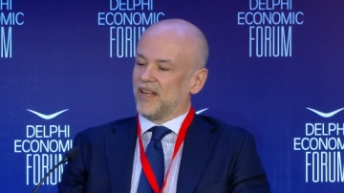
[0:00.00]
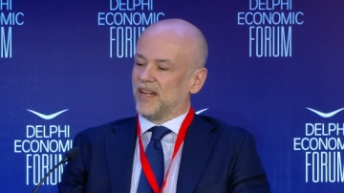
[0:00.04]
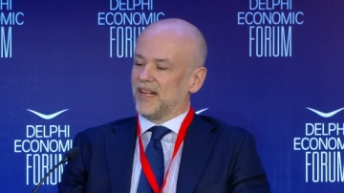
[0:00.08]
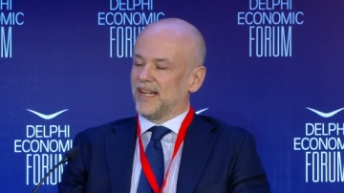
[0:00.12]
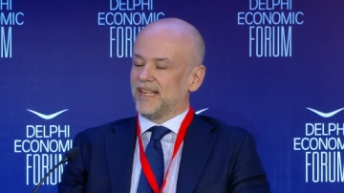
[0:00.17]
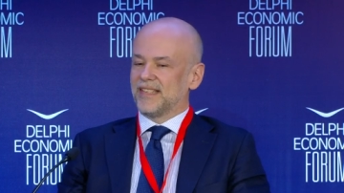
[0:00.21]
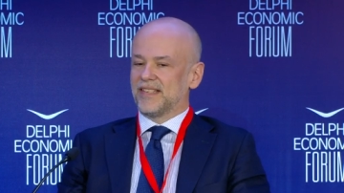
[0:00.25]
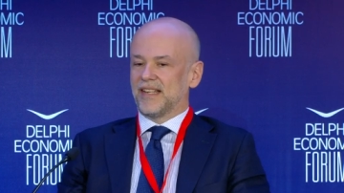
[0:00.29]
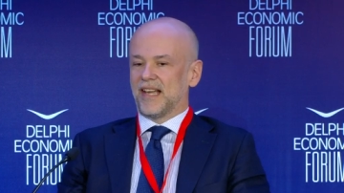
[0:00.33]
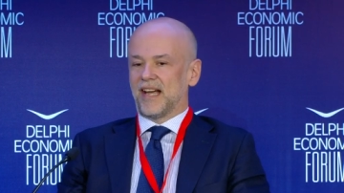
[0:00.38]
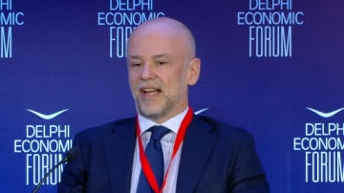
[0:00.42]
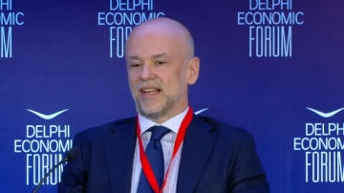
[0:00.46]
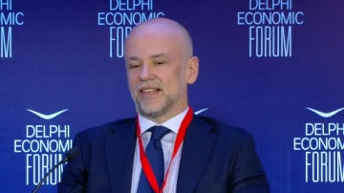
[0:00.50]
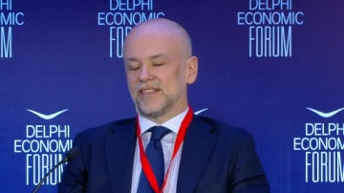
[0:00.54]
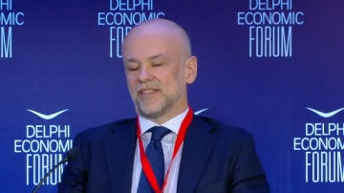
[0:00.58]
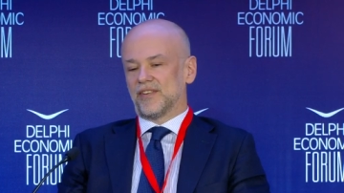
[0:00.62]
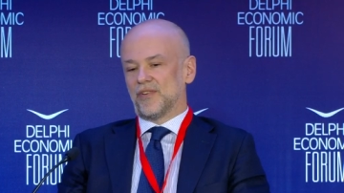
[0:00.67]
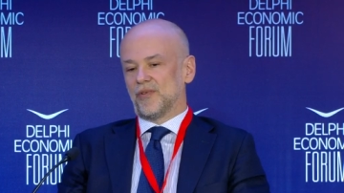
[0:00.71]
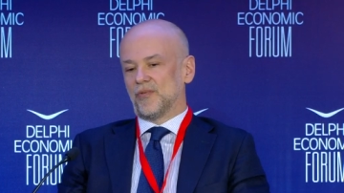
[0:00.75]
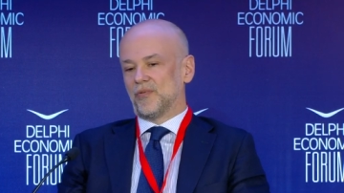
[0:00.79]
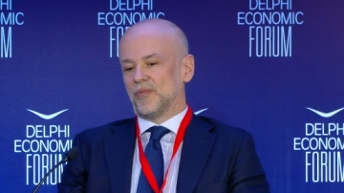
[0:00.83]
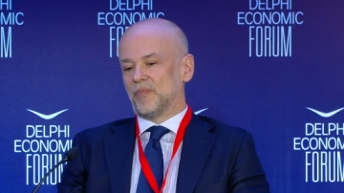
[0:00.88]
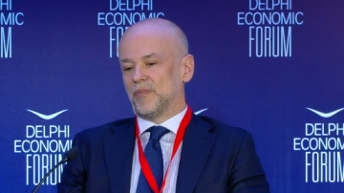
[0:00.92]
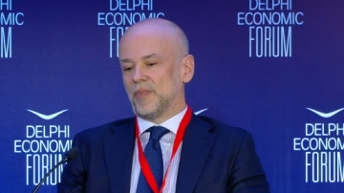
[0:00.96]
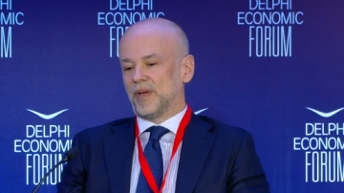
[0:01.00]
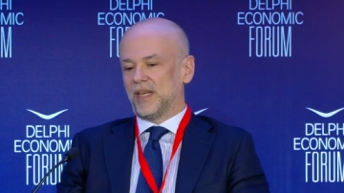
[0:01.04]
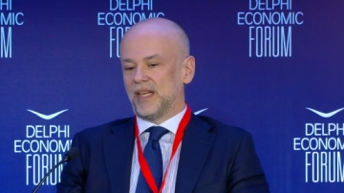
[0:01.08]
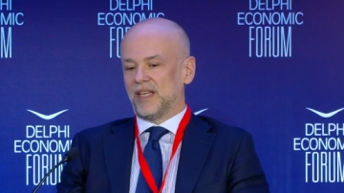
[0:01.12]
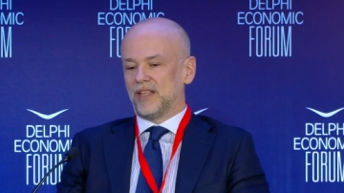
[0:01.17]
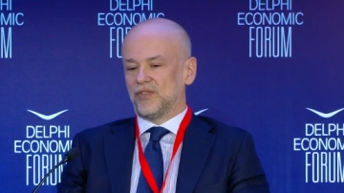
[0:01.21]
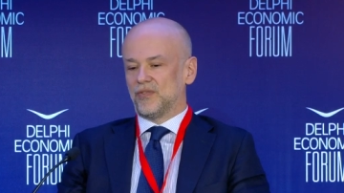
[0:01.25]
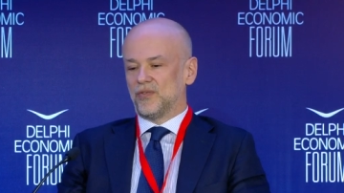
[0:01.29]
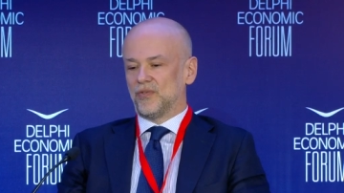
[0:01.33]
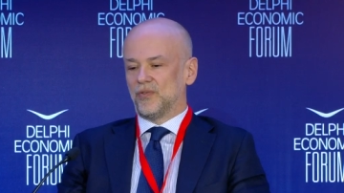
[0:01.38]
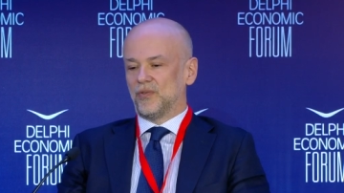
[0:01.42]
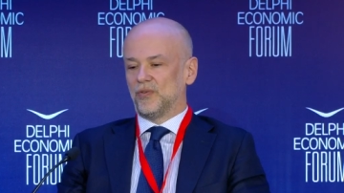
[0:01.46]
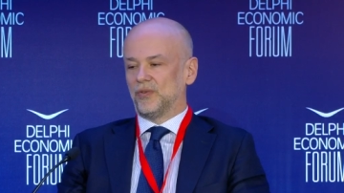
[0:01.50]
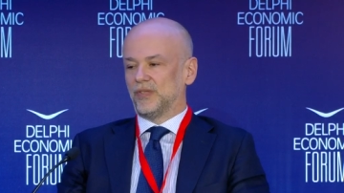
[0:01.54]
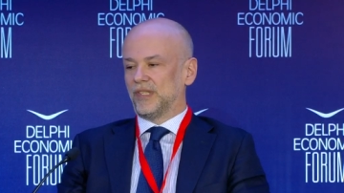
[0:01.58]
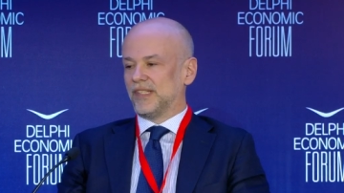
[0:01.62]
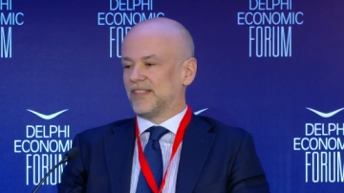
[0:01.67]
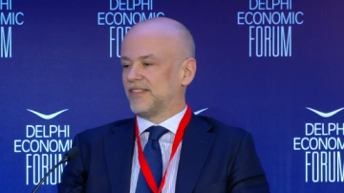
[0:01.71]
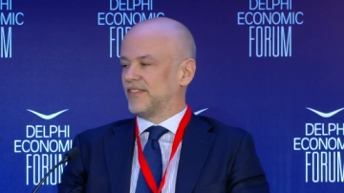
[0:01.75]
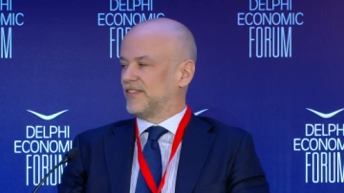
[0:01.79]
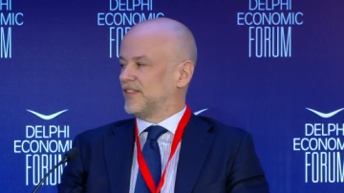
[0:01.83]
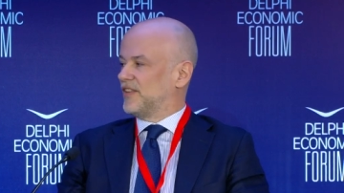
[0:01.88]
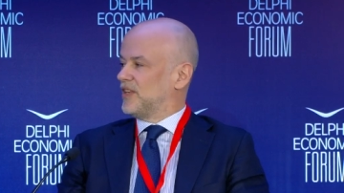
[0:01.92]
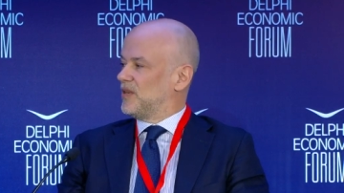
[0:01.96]
an easy answer would be to
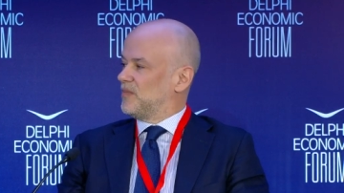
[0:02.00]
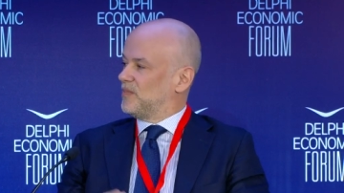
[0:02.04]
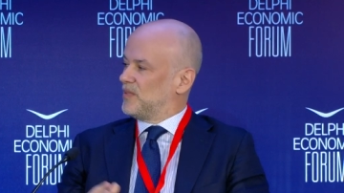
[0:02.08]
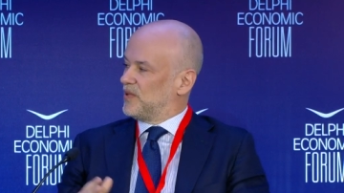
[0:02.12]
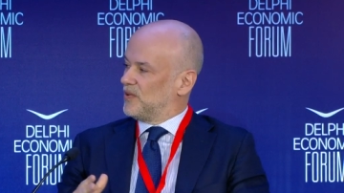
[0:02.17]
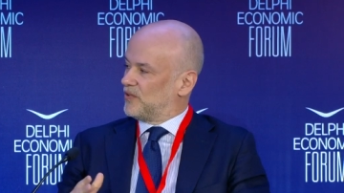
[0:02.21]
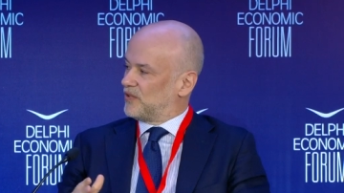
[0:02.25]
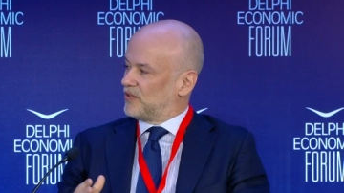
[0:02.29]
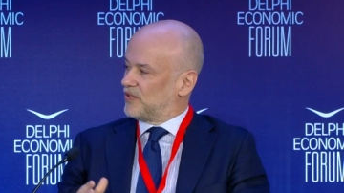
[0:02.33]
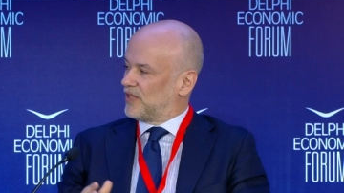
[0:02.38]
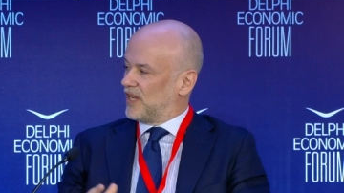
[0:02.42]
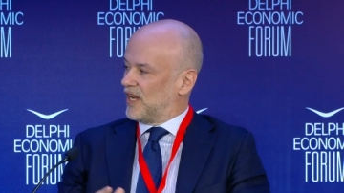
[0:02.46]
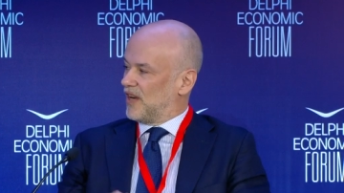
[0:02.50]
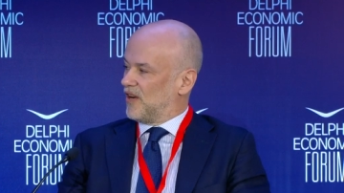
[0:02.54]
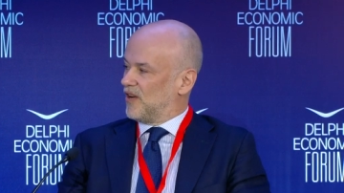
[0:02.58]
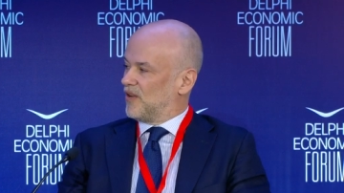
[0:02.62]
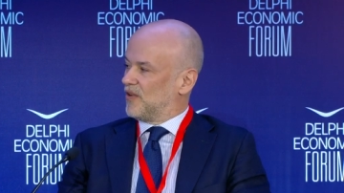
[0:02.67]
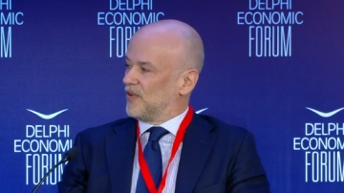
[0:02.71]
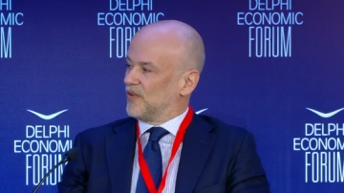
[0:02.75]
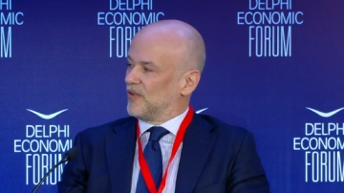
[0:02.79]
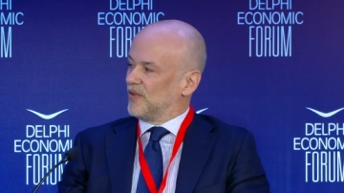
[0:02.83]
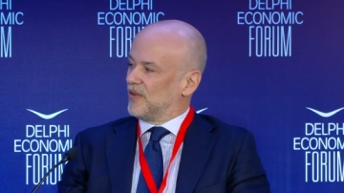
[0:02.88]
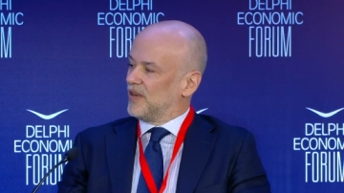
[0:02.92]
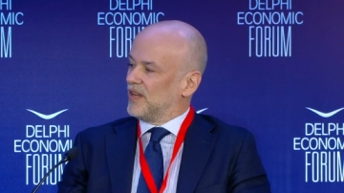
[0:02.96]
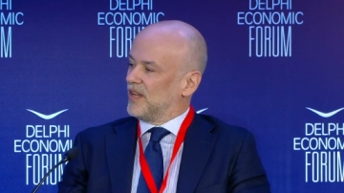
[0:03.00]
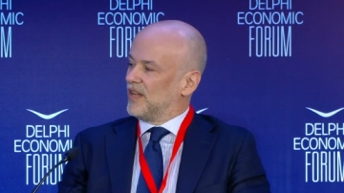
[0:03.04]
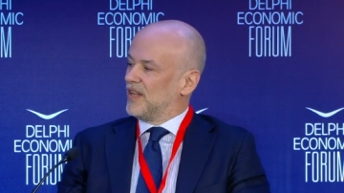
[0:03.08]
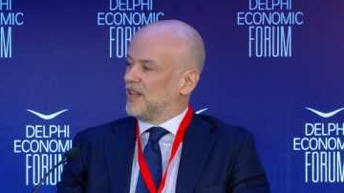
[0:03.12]
distribute our